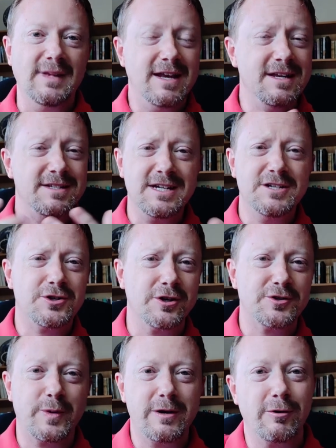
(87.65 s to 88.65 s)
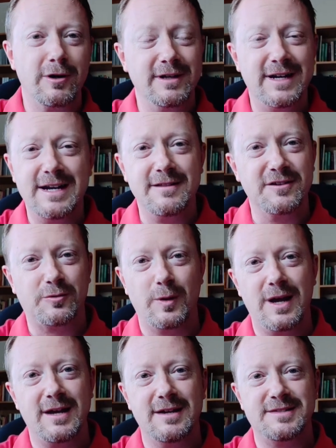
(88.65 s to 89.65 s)
And indeed, church, we were leaning this
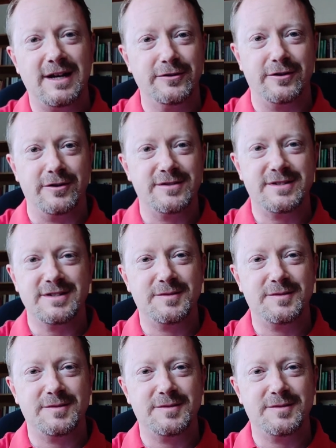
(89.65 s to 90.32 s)
way as elders.